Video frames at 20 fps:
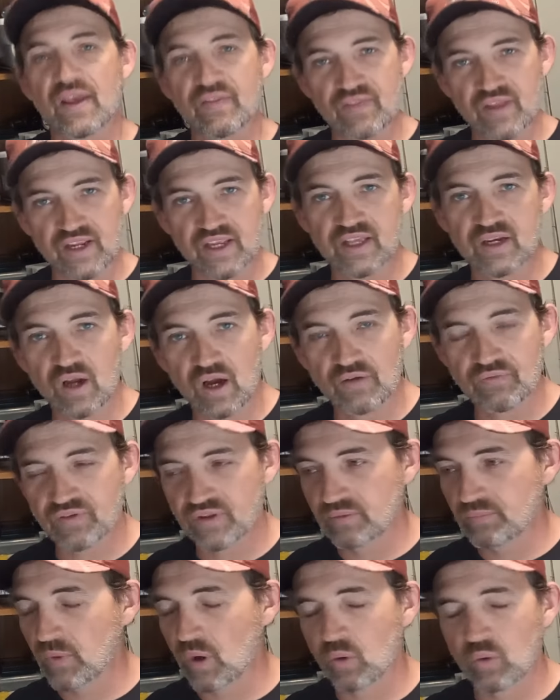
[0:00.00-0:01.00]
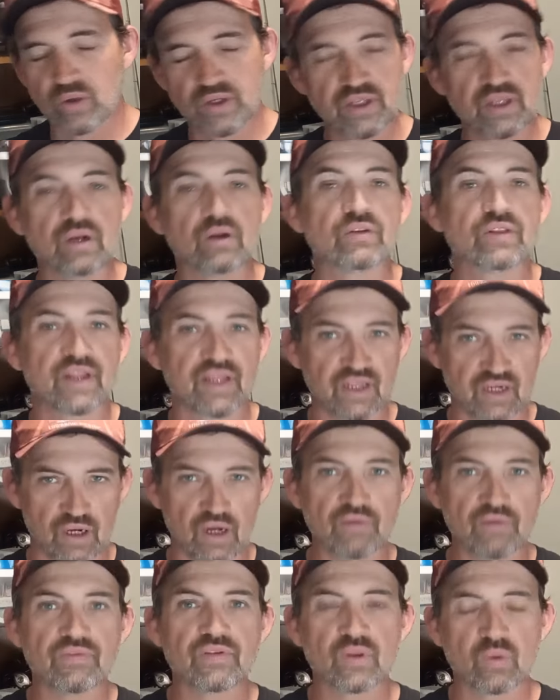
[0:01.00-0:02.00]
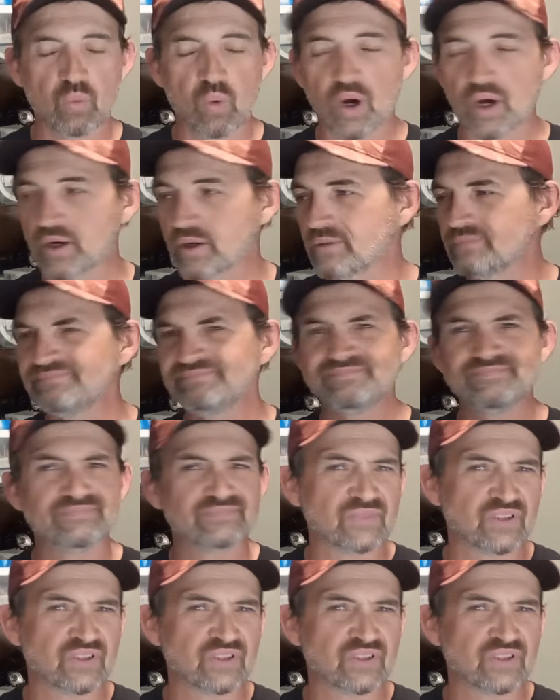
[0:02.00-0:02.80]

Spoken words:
and they get off of the moment, you know, they get off of the water